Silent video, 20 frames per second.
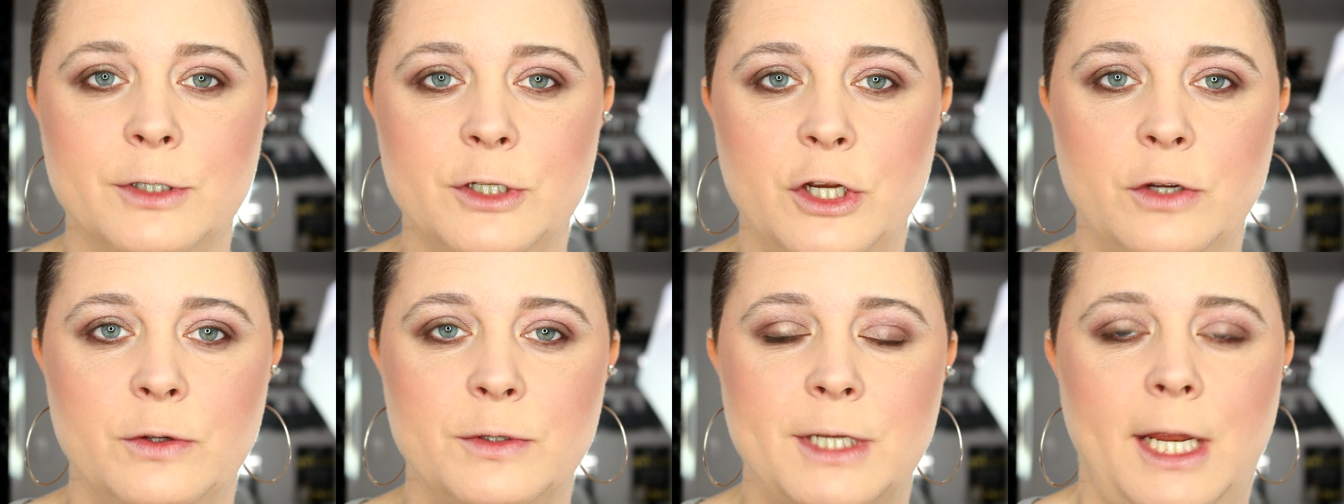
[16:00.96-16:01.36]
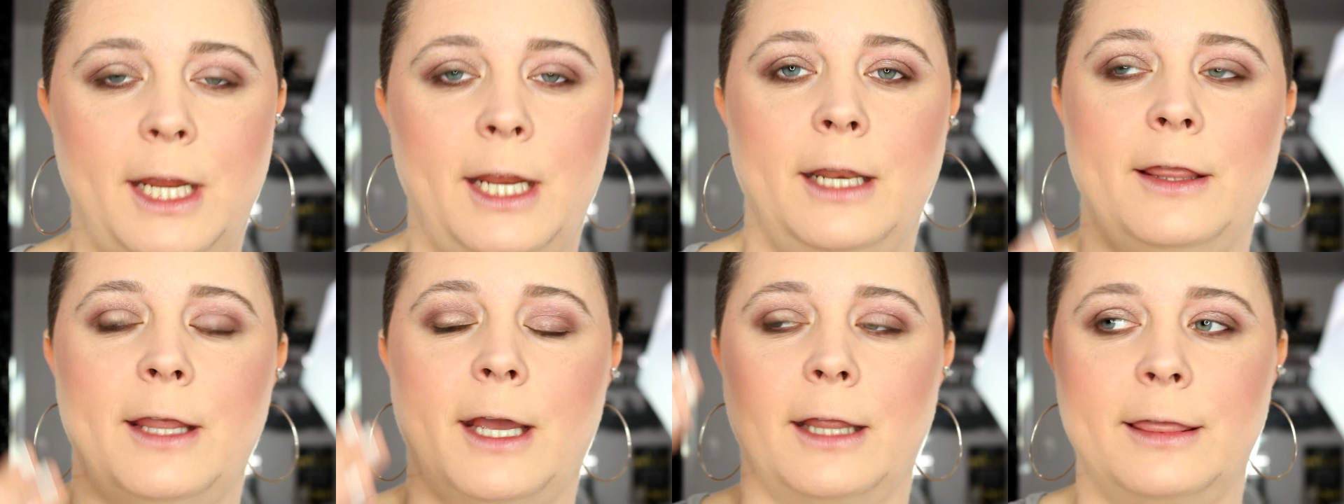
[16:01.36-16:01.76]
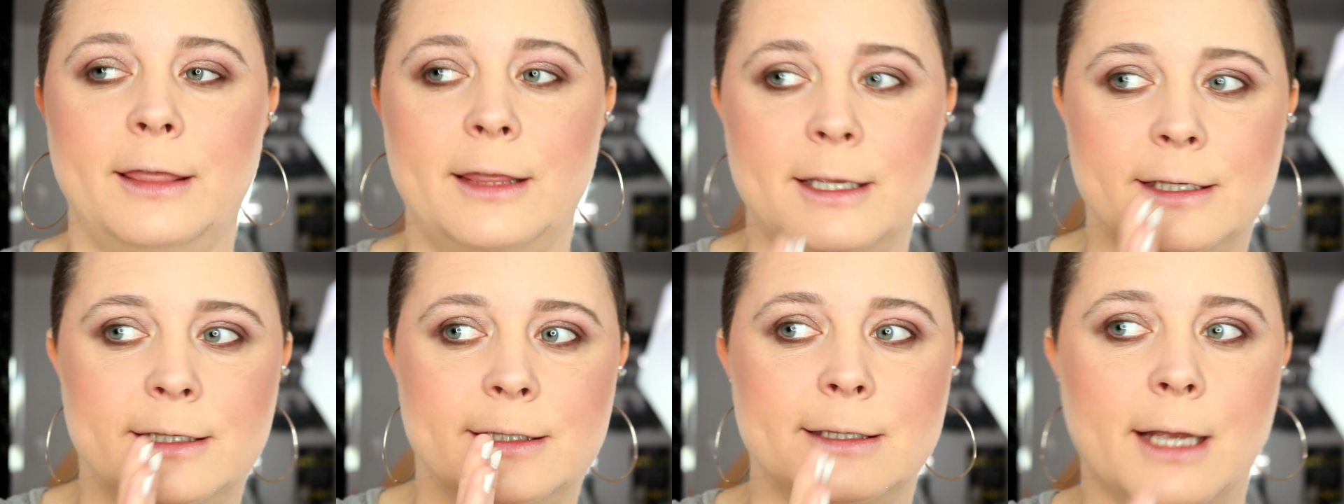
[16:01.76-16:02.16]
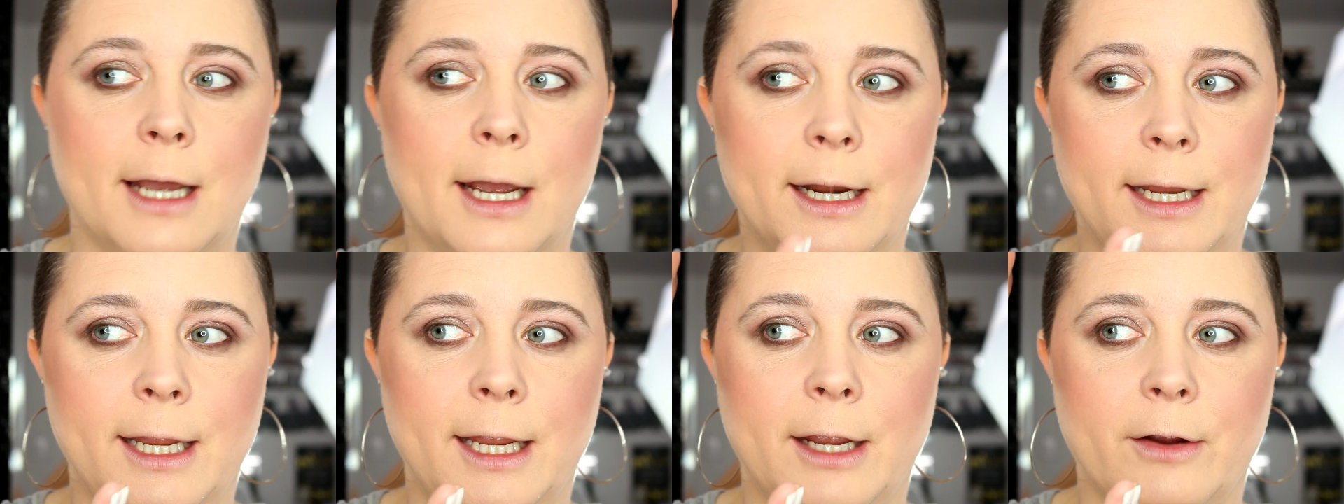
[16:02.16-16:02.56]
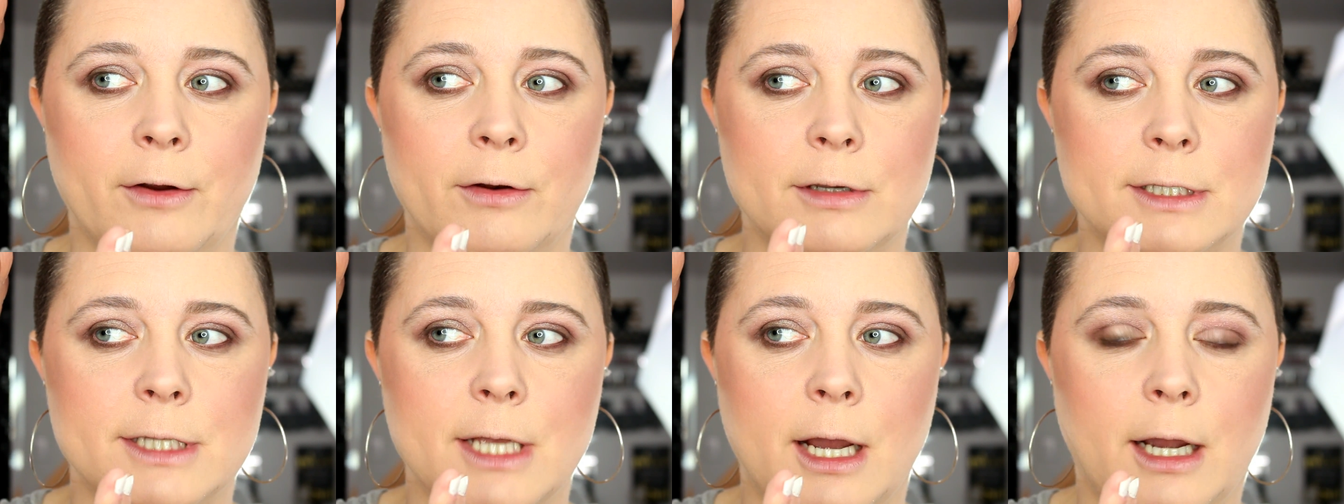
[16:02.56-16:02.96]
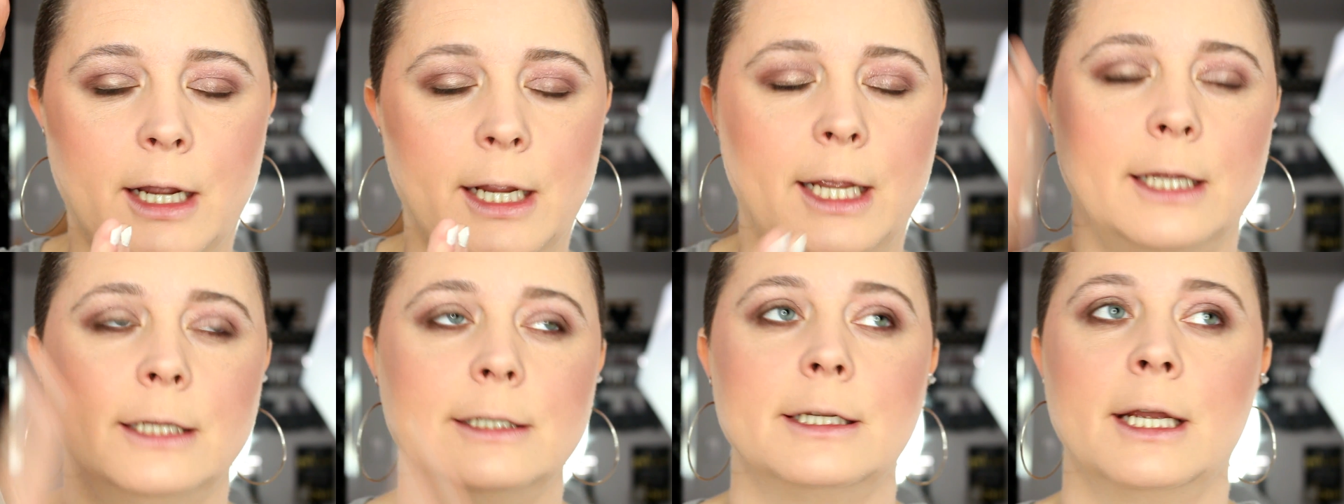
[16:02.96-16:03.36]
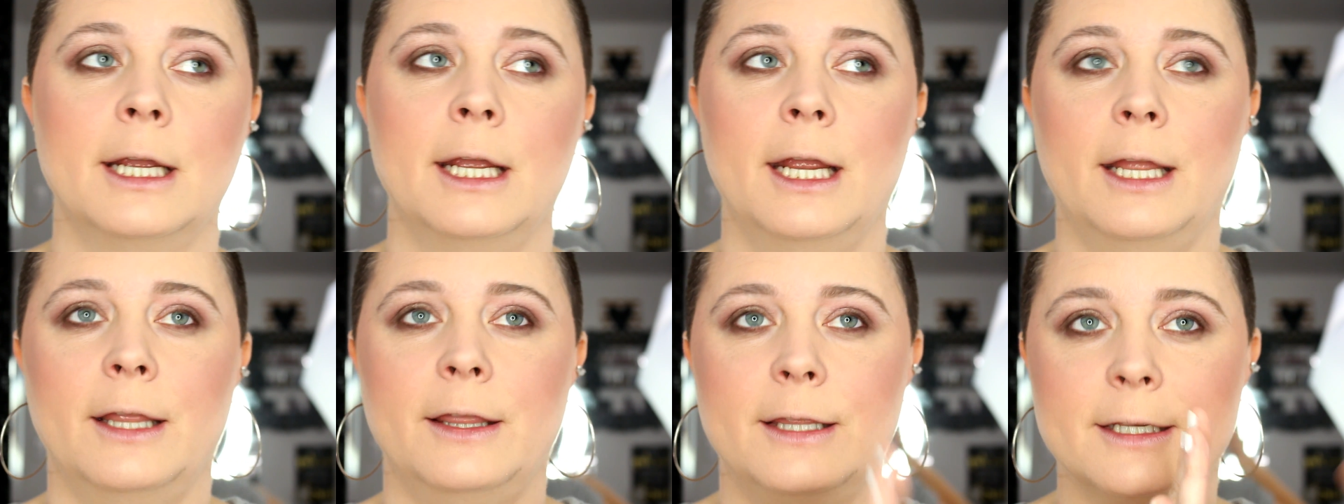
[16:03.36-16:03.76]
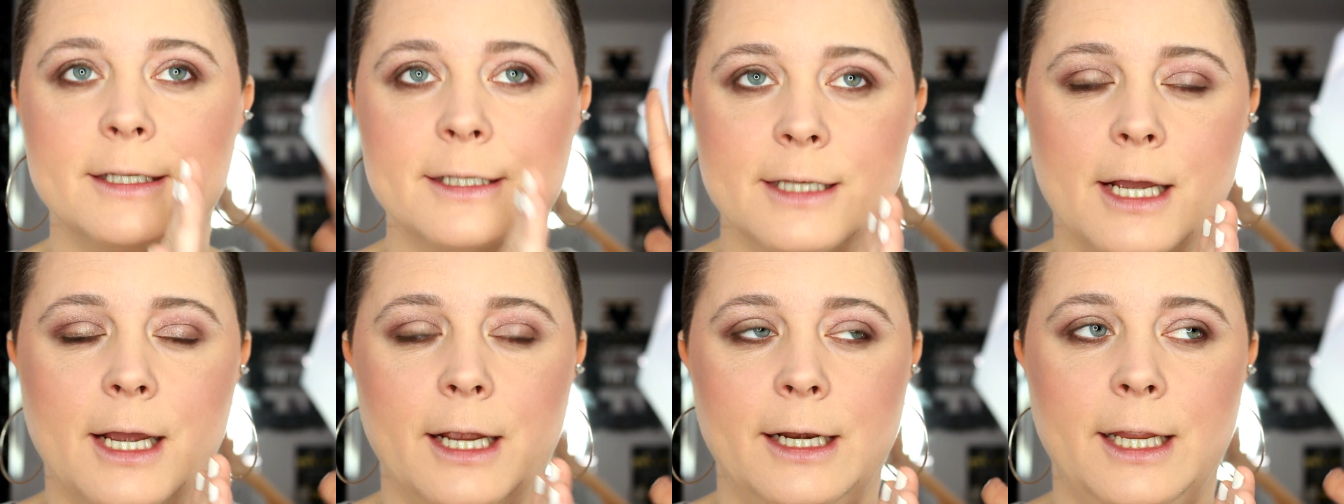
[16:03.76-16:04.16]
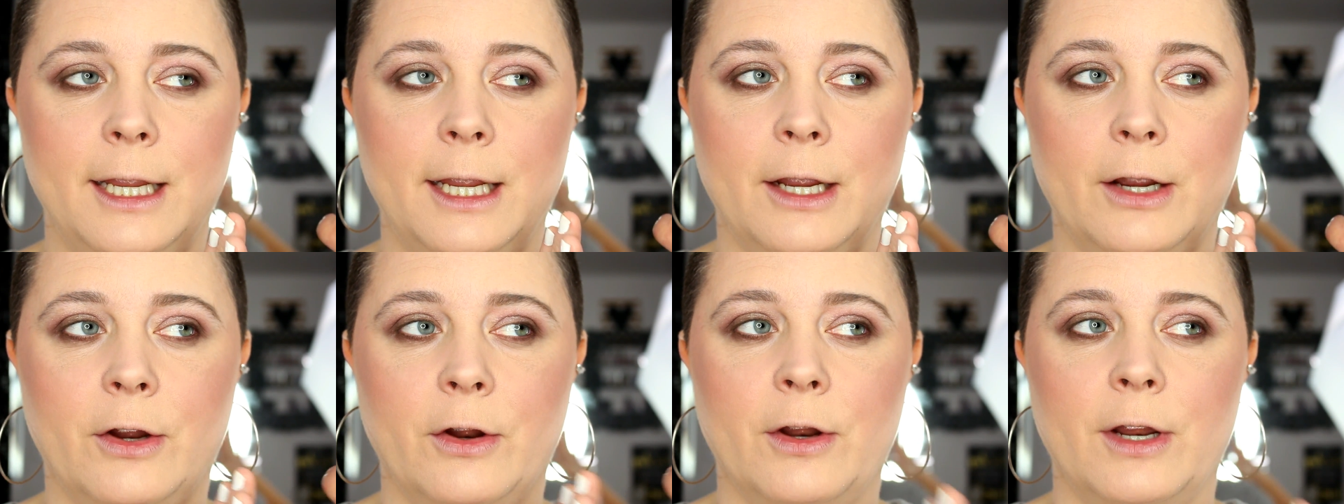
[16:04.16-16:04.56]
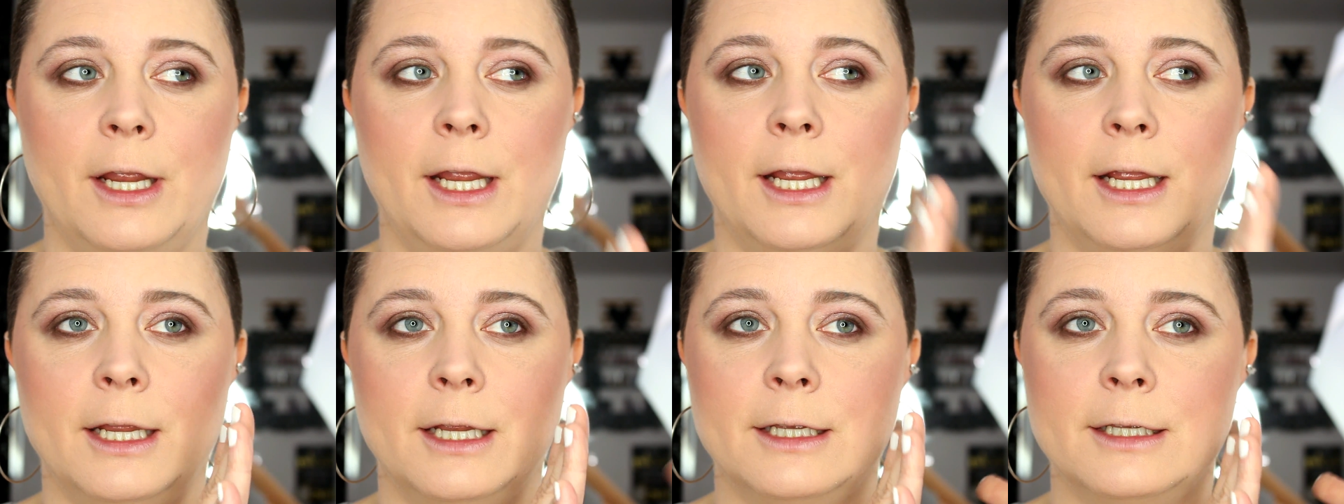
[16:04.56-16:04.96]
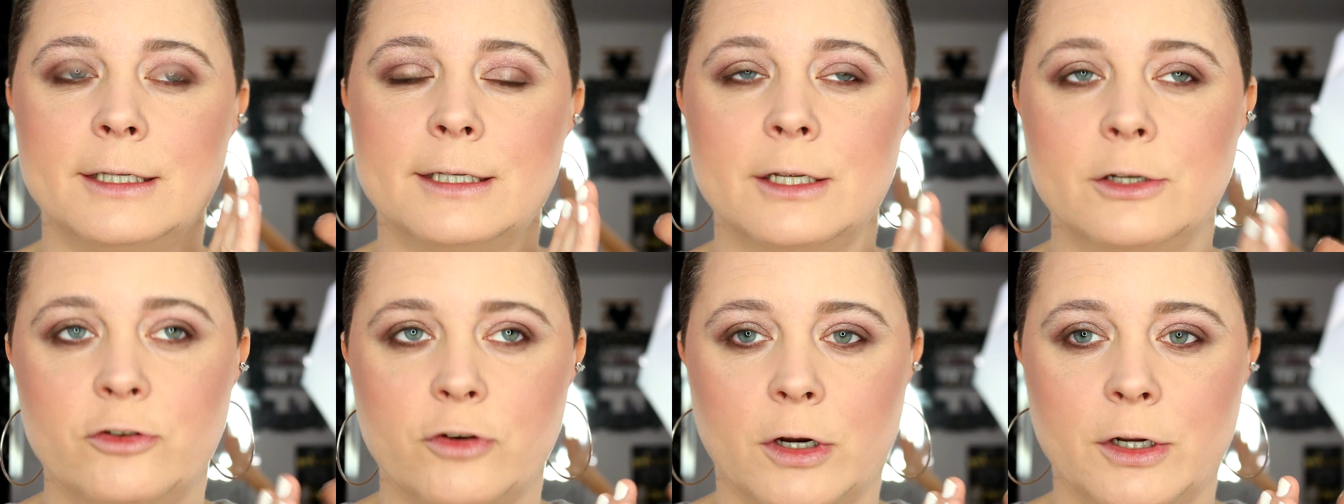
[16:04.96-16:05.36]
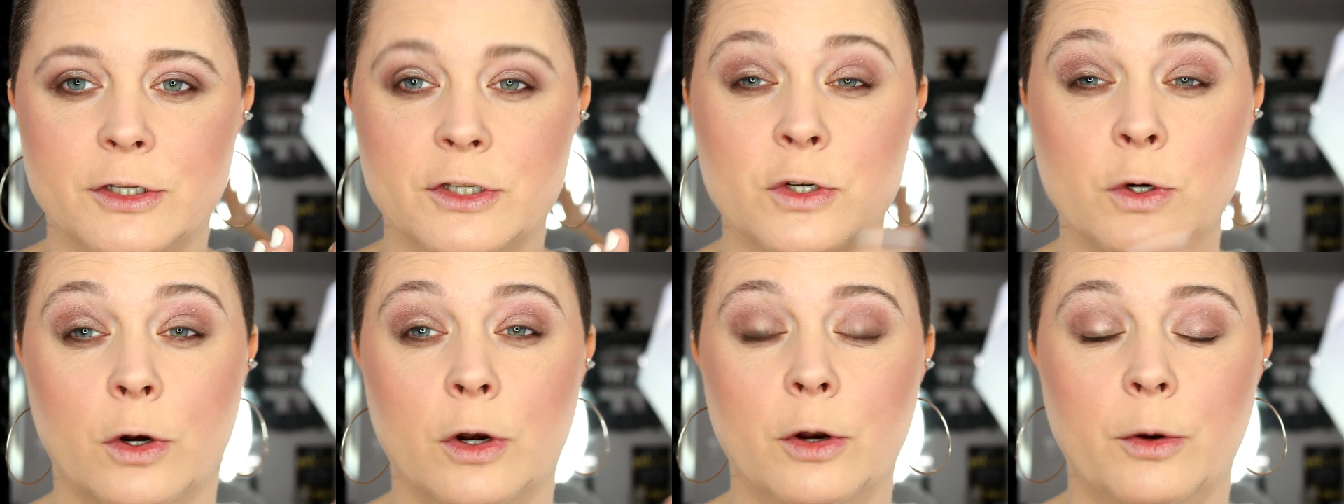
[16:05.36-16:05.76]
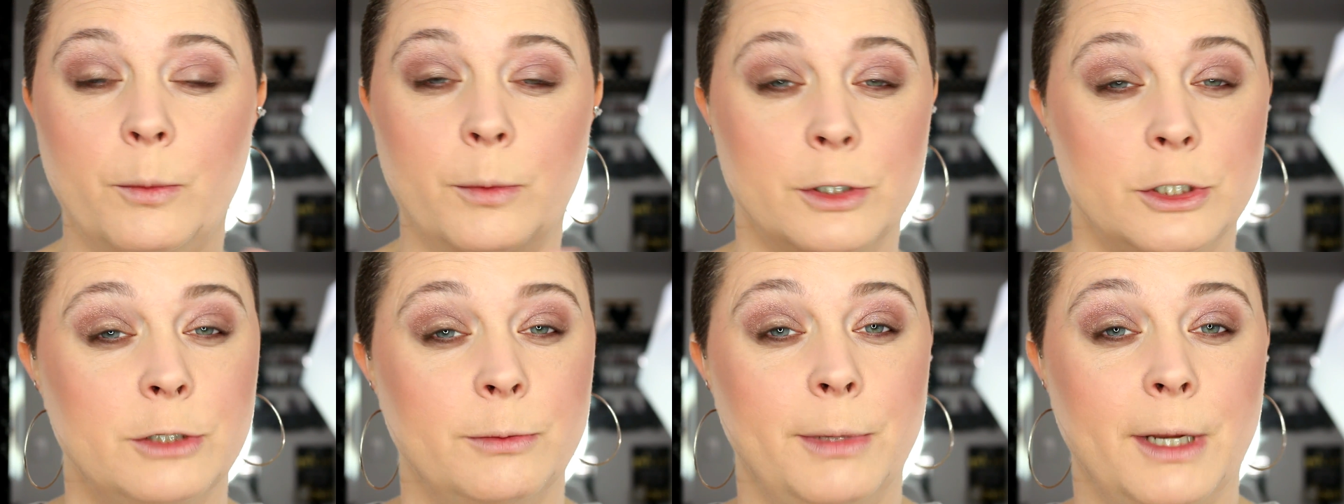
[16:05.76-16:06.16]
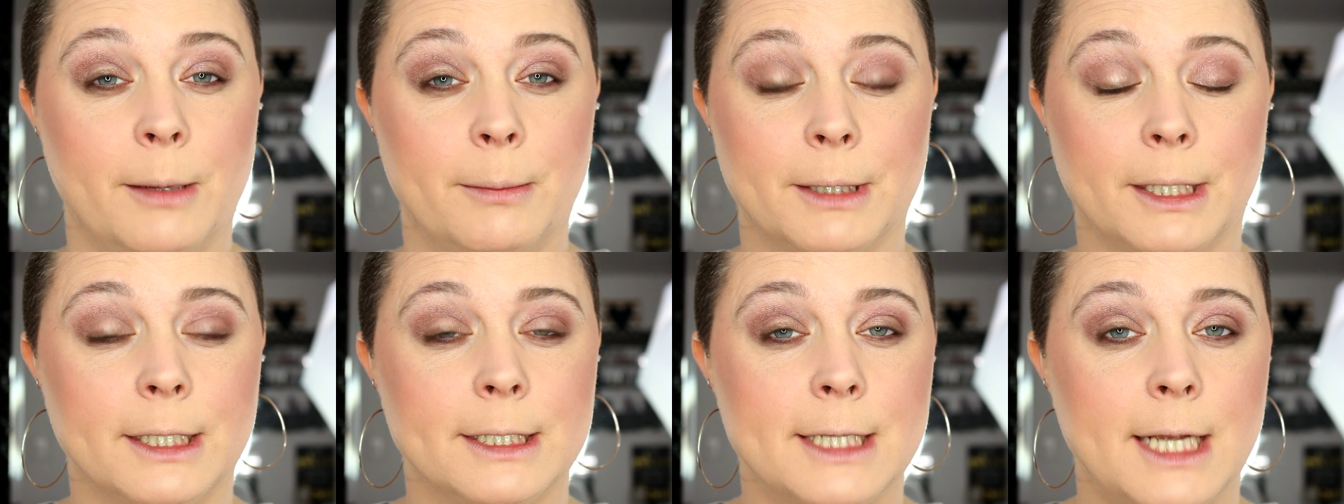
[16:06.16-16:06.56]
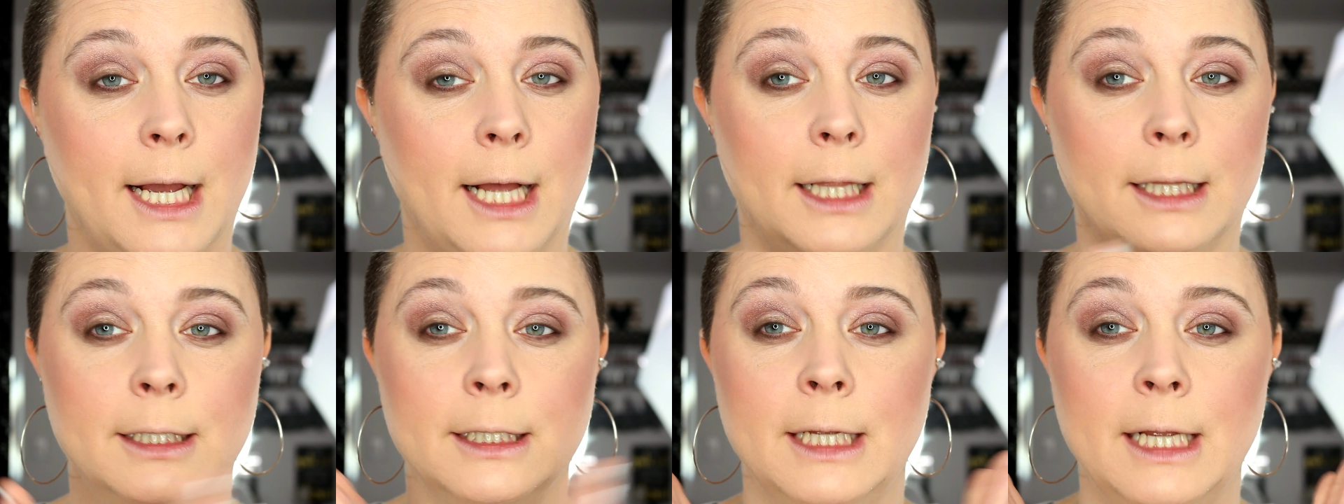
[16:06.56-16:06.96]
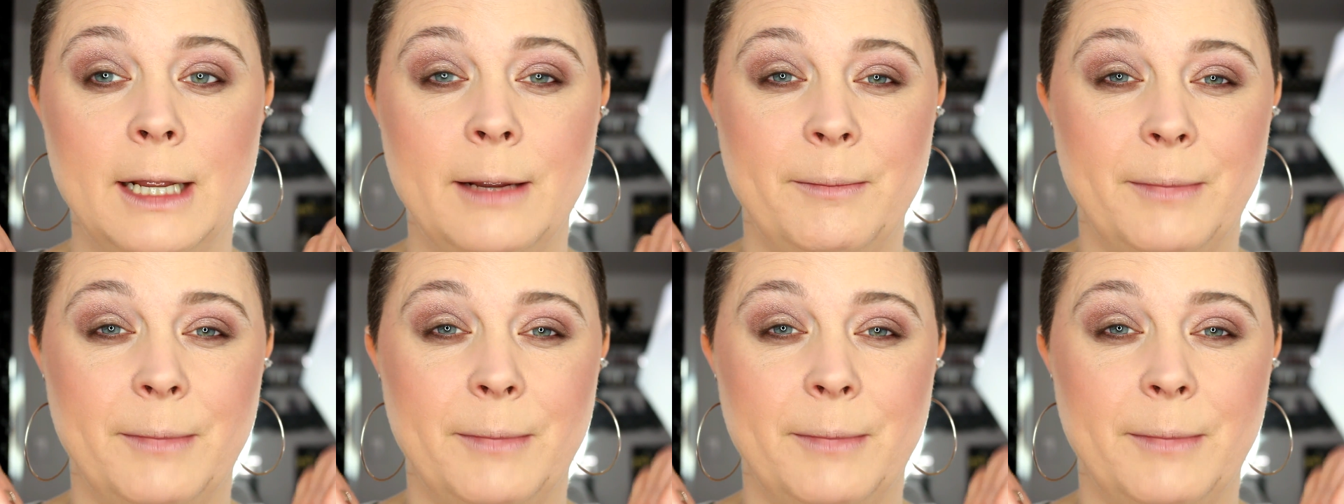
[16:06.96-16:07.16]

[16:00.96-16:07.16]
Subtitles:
was using, that this side here is Highend, this side here is Drugstore, would you be able to tell?